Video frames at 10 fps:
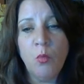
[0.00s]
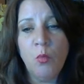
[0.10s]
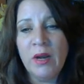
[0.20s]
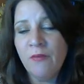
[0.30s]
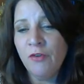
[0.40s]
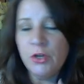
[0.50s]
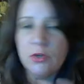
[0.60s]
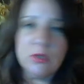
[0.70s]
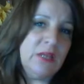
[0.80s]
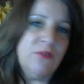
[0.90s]
whenever
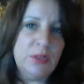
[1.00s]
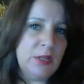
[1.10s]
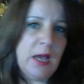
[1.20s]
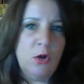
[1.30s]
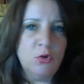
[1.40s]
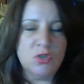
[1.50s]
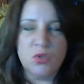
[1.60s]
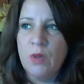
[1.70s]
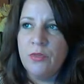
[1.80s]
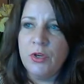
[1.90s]
you're leaving the house,
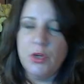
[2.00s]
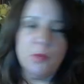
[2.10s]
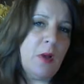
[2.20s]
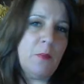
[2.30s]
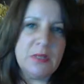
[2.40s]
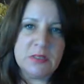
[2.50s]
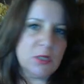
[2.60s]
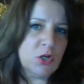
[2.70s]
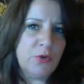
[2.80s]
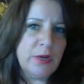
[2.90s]
whether your puppy's in
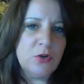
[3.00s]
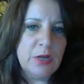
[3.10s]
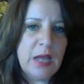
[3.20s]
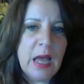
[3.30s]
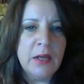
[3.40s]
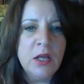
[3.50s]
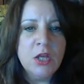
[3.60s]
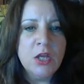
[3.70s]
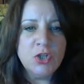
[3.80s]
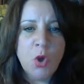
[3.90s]
a crate or not,
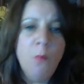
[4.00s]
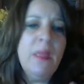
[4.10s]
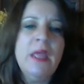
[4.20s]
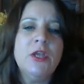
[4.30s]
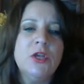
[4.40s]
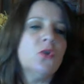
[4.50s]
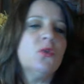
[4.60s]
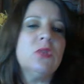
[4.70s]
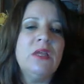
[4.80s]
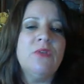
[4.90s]
don't make your
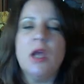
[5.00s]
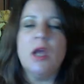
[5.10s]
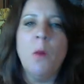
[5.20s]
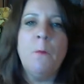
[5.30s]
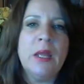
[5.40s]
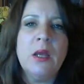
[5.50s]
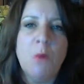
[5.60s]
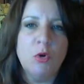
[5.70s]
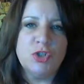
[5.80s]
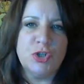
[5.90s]
leaving a big
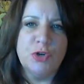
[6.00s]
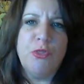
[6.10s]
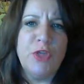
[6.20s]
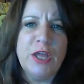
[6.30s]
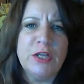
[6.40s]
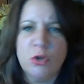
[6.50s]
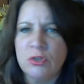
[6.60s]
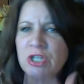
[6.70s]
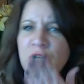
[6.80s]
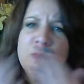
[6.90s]
emotional thing.
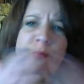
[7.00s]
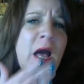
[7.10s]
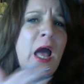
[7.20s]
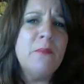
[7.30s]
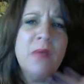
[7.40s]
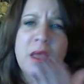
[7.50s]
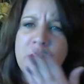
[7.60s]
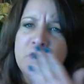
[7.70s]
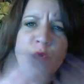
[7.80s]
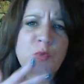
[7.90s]
Don't say goodbye,
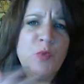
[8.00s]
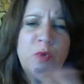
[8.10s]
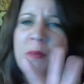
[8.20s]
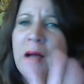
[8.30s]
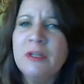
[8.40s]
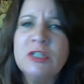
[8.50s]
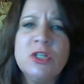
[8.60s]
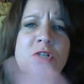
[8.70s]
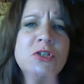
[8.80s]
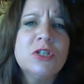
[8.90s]
baby, mommy's
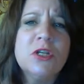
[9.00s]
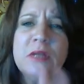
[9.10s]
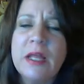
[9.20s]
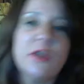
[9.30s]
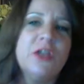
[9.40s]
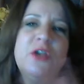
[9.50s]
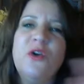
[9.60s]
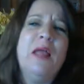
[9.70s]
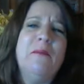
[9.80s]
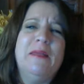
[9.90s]
gonna see you later. You know
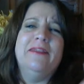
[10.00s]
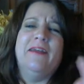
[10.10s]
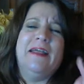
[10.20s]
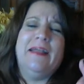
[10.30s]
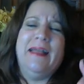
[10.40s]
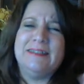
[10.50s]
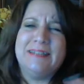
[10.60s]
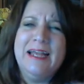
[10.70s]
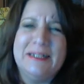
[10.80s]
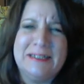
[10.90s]
what I mean? Like, it's
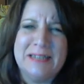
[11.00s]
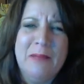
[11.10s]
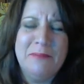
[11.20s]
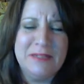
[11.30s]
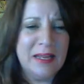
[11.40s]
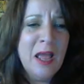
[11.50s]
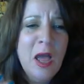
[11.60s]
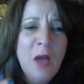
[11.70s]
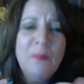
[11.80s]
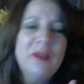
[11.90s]
kind of tempting,
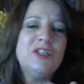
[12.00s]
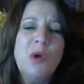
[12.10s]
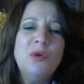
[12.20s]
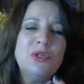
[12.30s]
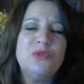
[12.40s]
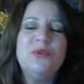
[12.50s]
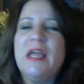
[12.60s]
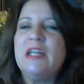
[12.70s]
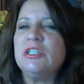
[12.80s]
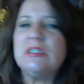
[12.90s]
but don't do
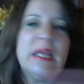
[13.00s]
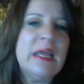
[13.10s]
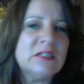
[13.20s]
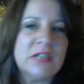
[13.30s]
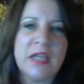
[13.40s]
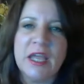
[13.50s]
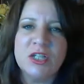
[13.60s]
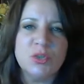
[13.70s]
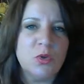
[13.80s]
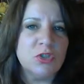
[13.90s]
that. Just act
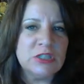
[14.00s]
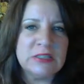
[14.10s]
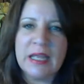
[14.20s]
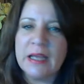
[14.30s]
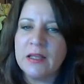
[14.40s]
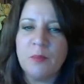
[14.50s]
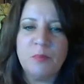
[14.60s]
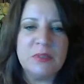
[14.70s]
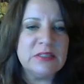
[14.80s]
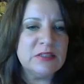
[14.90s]
casual. Just act like
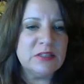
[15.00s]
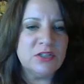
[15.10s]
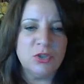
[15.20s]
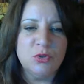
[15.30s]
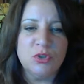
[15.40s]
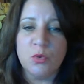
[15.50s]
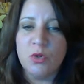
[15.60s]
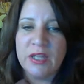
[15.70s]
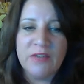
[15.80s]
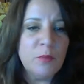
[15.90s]
business as usual.
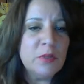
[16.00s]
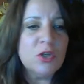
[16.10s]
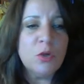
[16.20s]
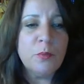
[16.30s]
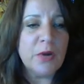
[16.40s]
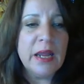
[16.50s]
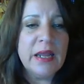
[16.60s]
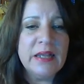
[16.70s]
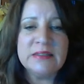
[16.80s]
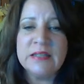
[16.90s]
Give him a little
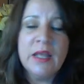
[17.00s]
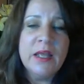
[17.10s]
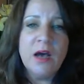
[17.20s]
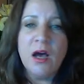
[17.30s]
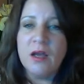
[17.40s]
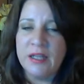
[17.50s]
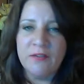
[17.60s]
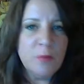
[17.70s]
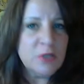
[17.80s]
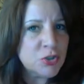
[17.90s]
praise. Give
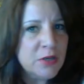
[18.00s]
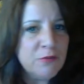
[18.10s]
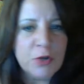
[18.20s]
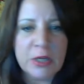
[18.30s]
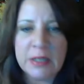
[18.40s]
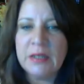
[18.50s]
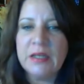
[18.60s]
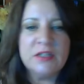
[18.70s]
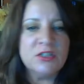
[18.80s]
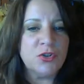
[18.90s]
him a treat for getting
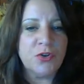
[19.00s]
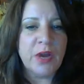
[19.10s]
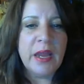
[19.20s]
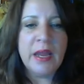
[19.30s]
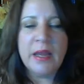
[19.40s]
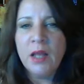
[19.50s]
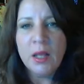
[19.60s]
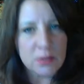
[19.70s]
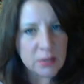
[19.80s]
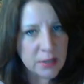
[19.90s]
in his crate.
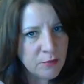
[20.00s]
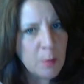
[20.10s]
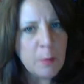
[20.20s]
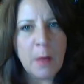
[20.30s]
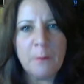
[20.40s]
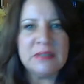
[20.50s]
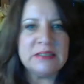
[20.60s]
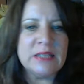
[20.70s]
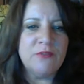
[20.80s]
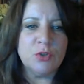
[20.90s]
Leave him a puppy
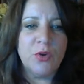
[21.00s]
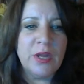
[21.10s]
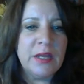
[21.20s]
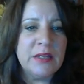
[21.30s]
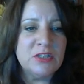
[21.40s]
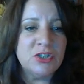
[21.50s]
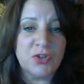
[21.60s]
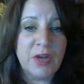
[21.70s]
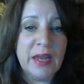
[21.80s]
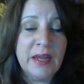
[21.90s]
safe toy in his
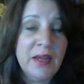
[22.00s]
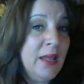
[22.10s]
crate,